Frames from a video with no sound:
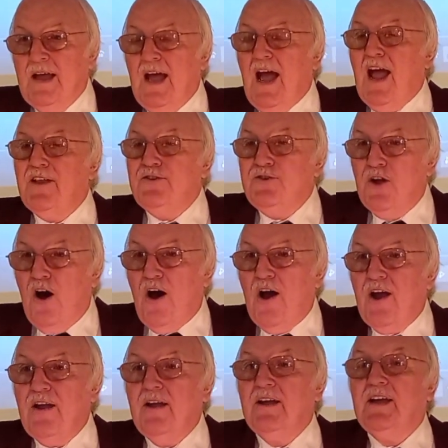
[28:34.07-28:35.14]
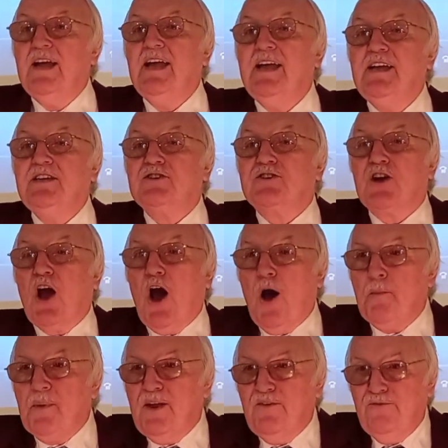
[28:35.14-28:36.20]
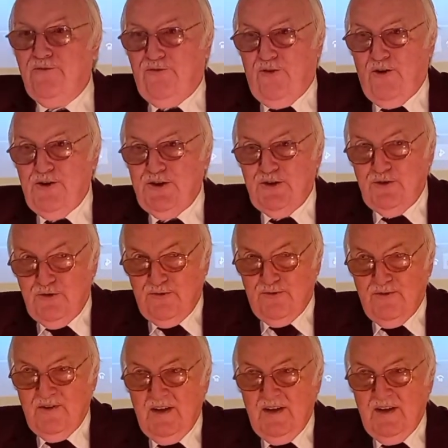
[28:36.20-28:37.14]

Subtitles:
And now he's coming for you.